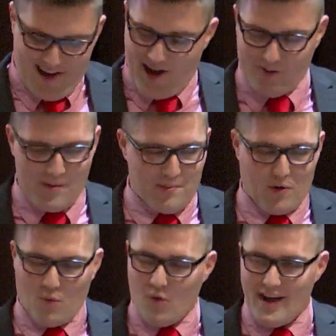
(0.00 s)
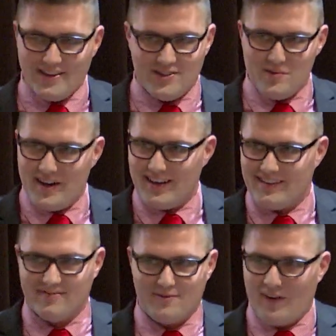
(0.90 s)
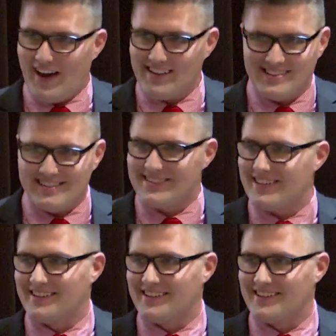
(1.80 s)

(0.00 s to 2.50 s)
I remember way too many fights